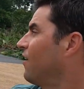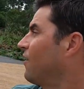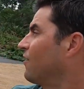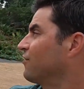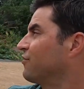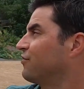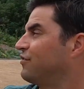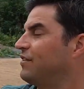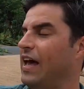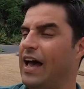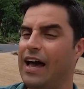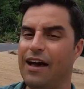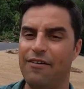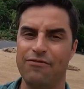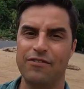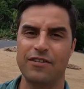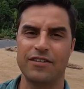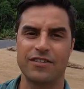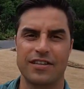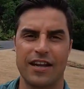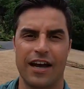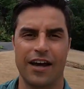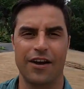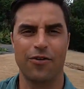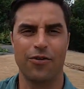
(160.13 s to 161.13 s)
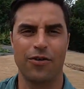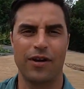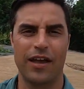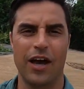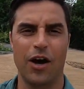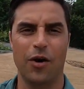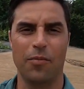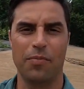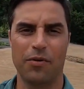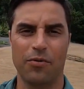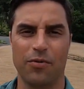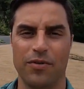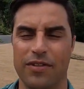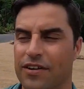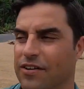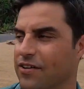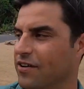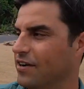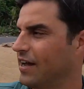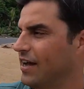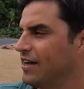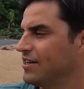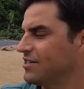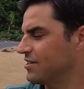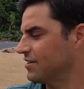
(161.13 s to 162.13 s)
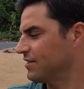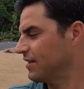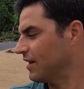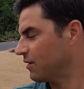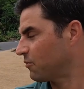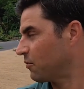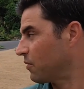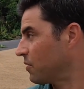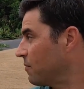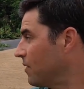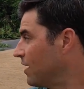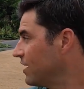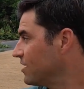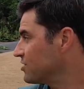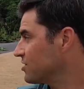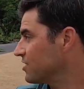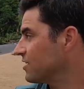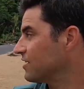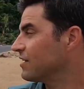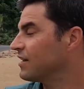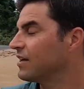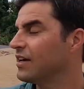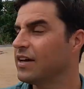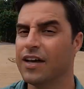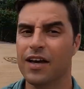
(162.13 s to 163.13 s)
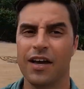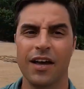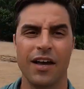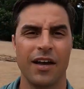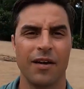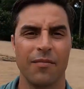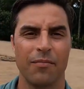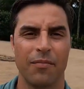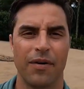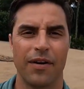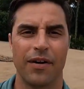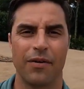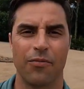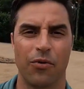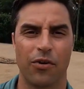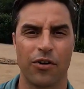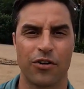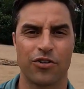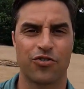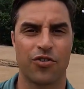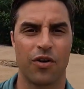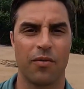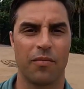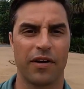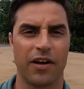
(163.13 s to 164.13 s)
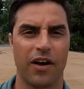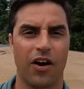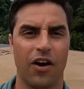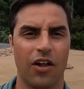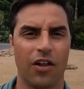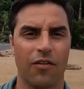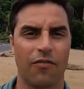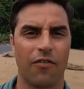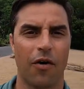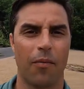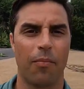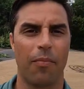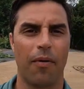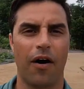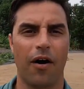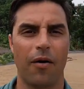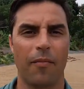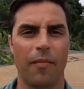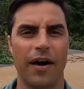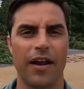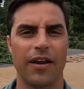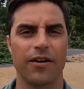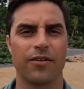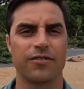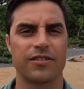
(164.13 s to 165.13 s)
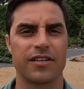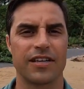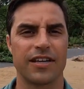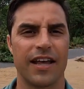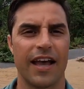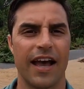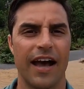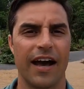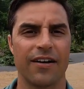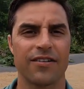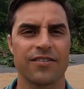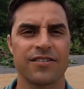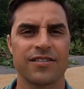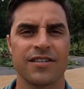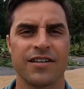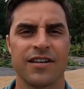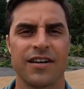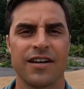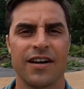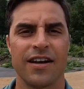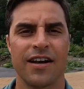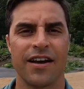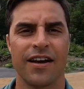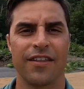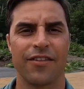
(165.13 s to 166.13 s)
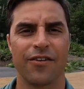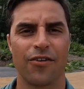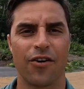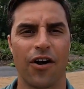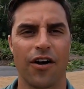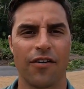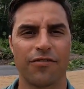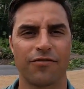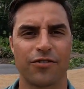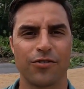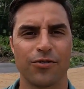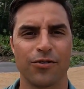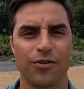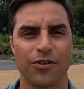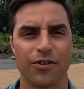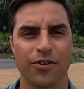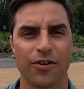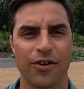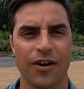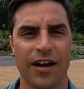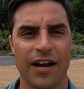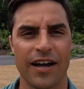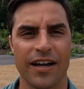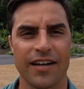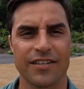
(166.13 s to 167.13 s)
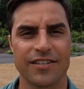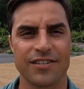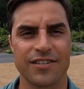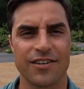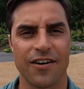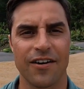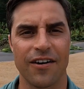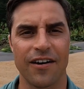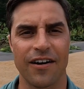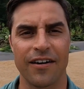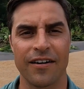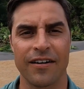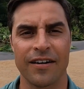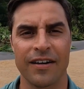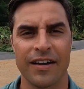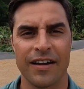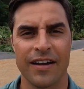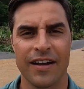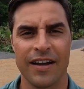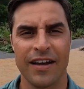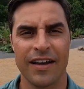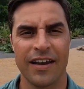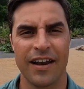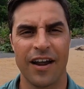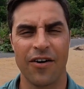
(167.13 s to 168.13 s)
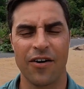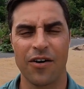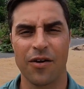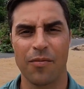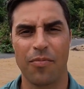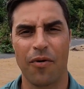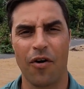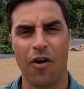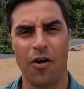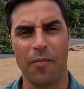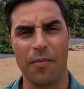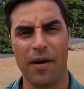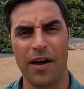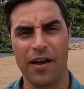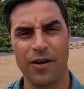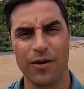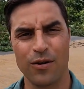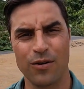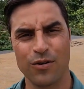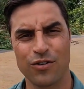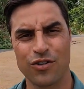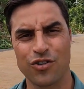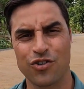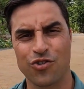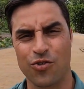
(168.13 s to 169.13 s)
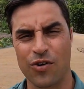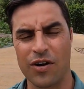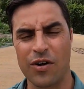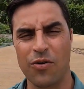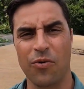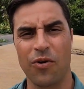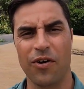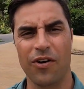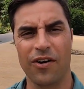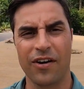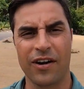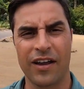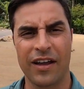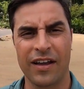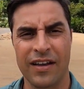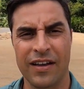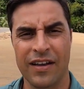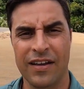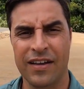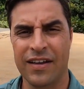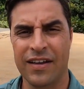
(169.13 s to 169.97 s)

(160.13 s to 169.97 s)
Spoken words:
our staff is not only helping with irrigation like we mentioned, but we're trimming all of our palmettos in-house. They're off to a great start. Not only palmettos, tree work,